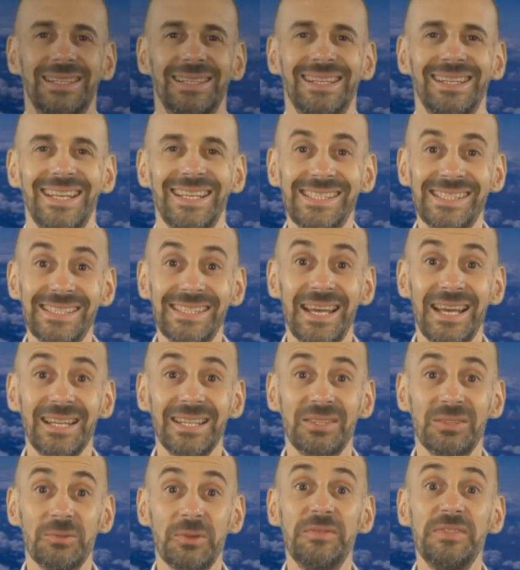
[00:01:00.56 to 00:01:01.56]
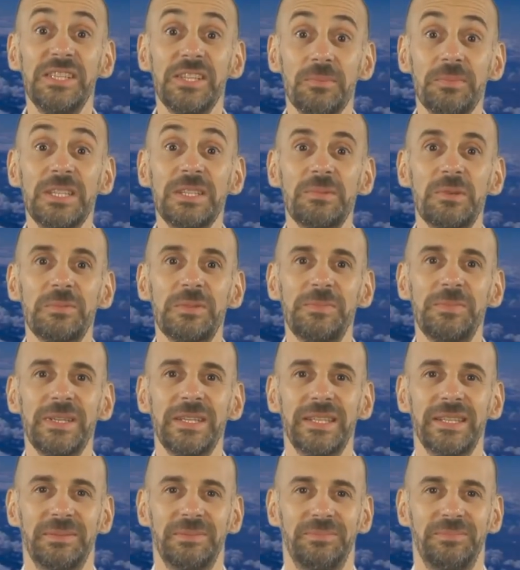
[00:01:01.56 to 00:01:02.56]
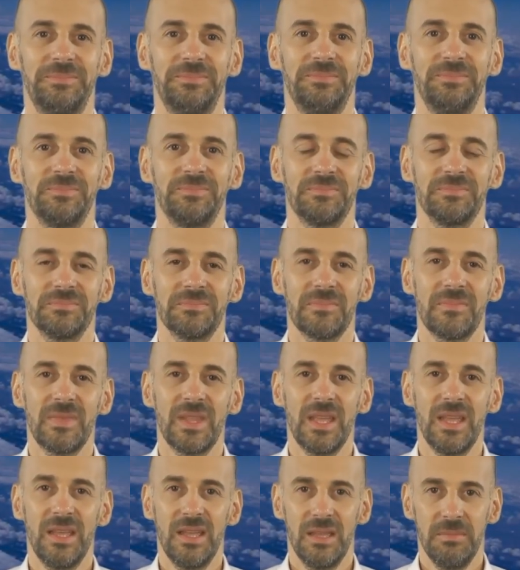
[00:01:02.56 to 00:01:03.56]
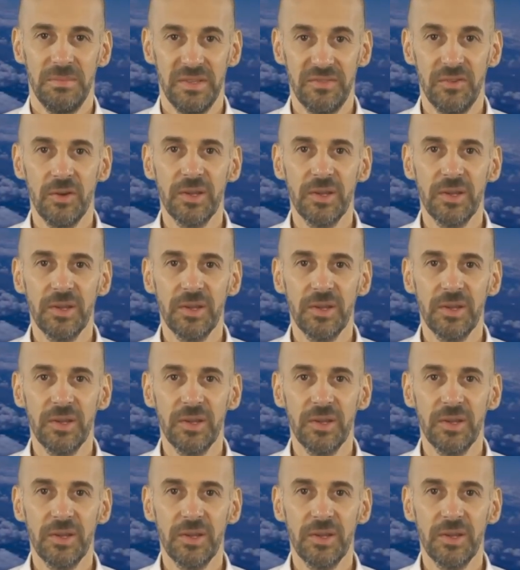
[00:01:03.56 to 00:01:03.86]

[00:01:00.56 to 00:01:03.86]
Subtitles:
Let's start with the optimum speed. Before